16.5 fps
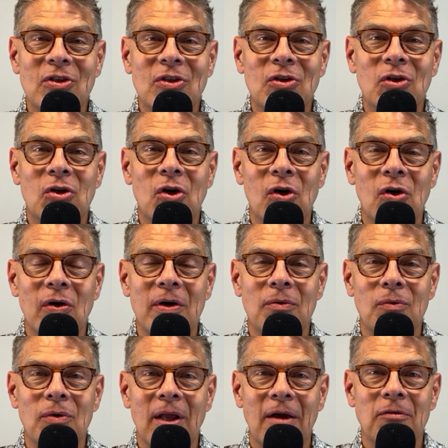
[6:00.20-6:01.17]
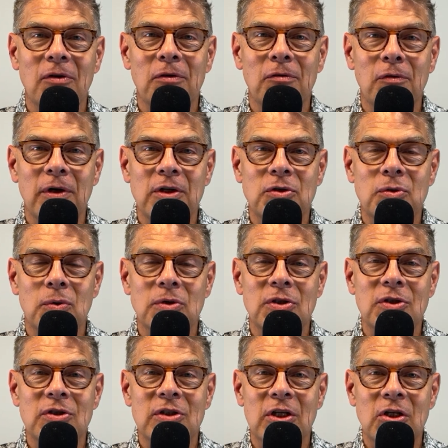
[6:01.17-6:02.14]
at the current level of
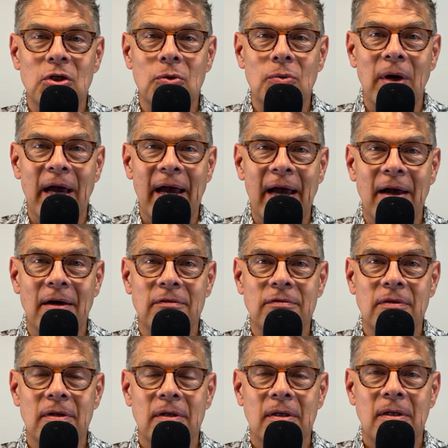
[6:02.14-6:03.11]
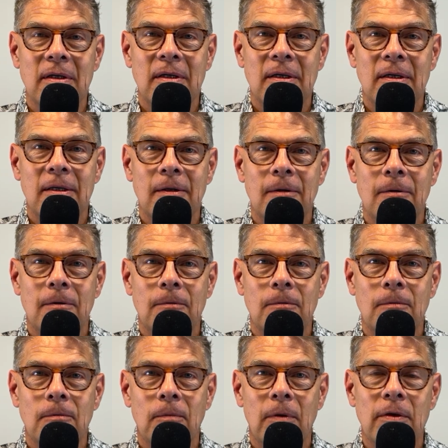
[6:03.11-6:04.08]
resources that you have,
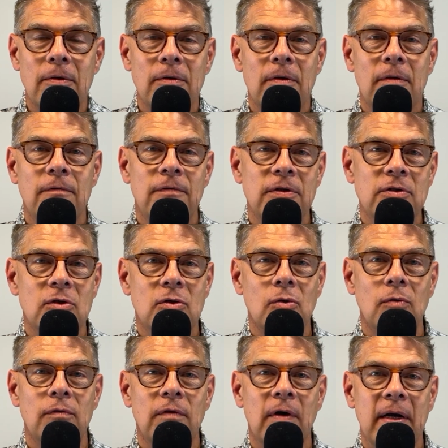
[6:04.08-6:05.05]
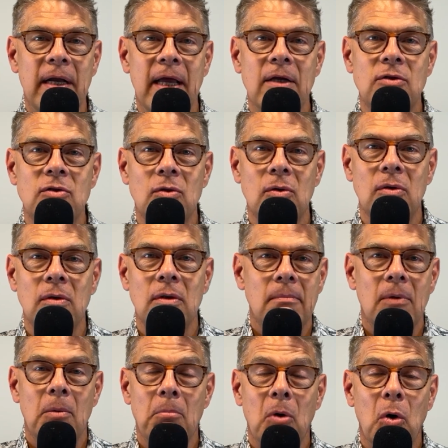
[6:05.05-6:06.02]
whether they're physical, financial,
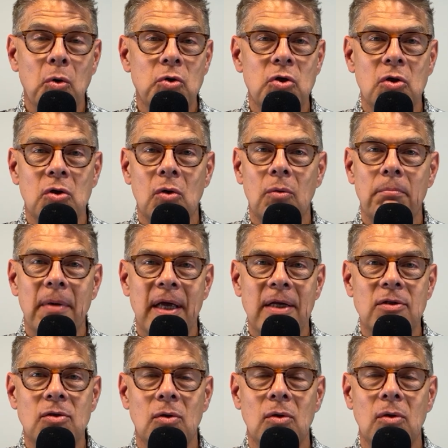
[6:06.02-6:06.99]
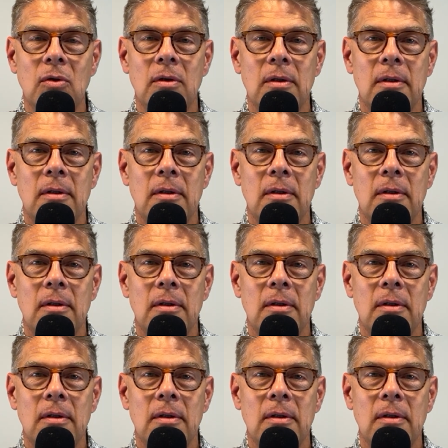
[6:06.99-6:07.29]
emotional, mental.